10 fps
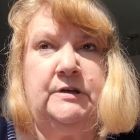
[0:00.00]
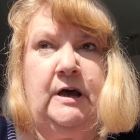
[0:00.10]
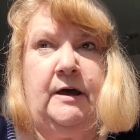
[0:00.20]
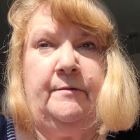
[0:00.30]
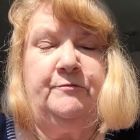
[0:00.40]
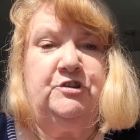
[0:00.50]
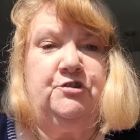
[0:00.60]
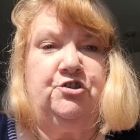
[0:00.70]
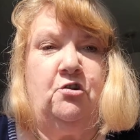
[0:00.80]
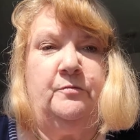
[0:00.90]
to
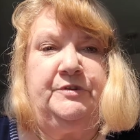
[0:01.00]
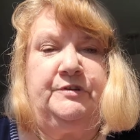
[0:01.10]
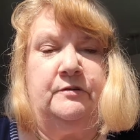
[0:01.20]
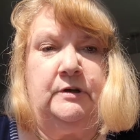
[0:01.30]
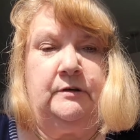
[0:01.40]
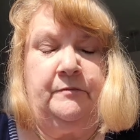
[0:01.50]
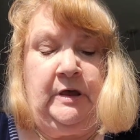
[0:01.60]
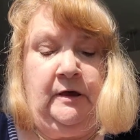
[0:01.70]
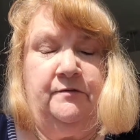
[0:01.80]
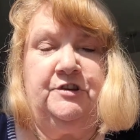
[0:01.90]
the shops and
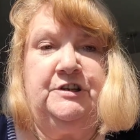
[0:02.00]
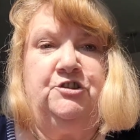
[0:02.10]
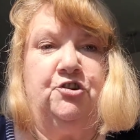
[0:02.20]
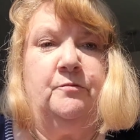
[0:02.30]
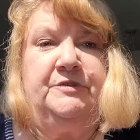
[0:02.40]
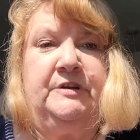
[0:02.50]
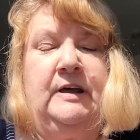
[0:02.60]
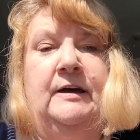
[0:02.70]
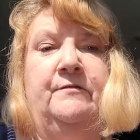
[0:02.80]
the tea shops, and